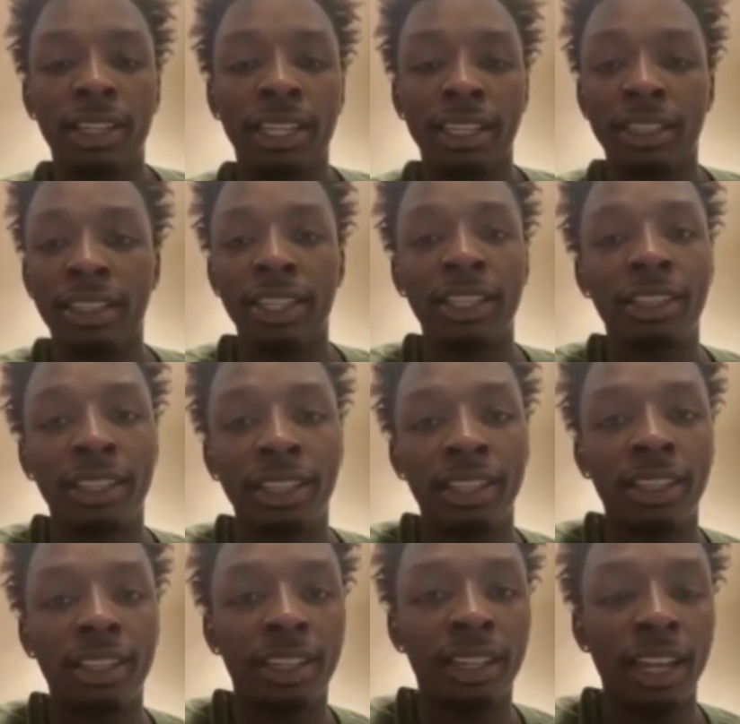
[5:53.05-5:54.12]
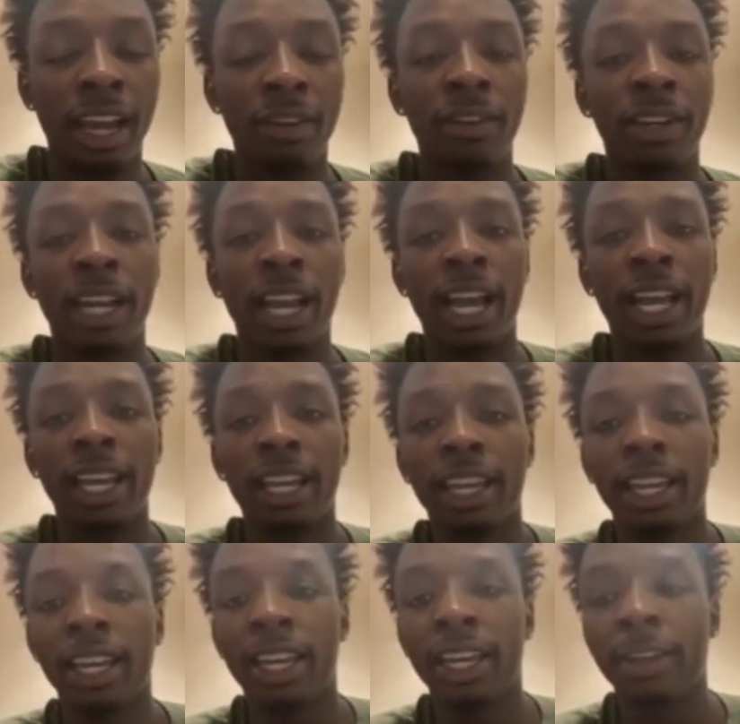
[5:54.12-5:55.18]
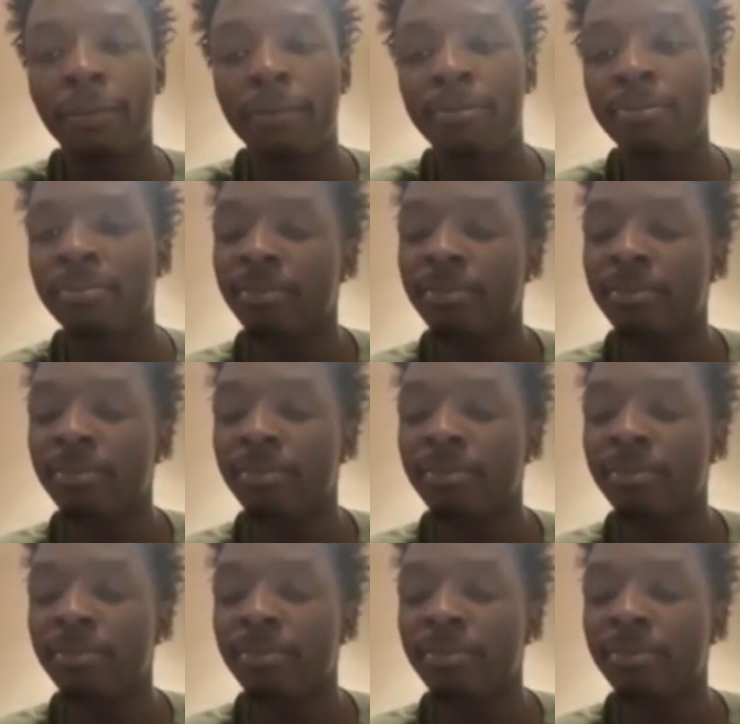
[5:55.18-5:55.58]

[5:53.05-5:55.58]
consistent every night. And